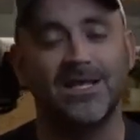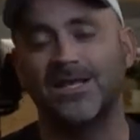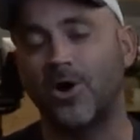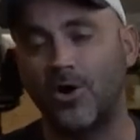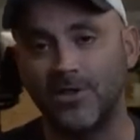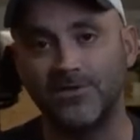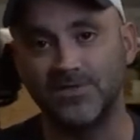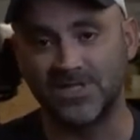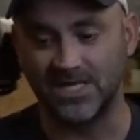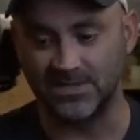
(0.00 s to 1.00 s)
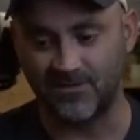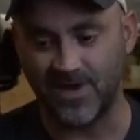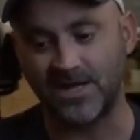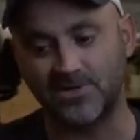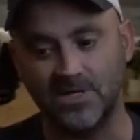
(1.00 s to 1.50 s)
like all of those things
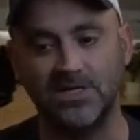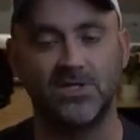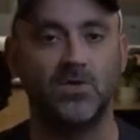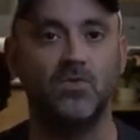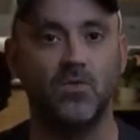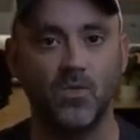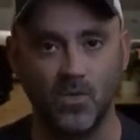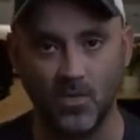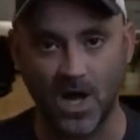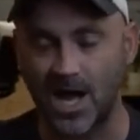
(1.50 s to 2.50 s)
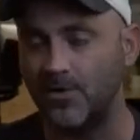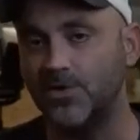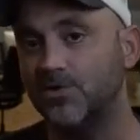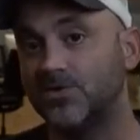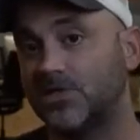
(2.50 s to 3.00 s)
factor into how
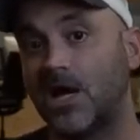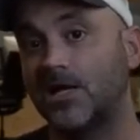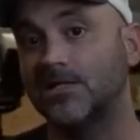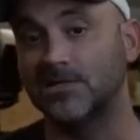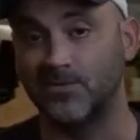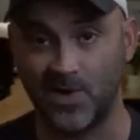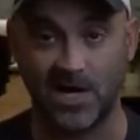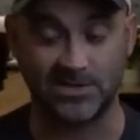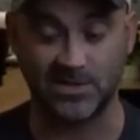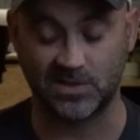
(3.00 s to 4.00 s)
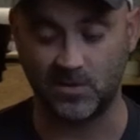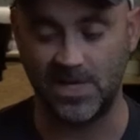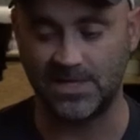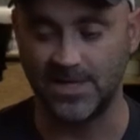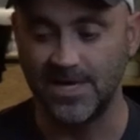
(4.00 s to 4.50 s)
you size a box
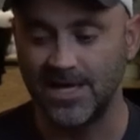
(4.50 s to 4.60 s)
suite.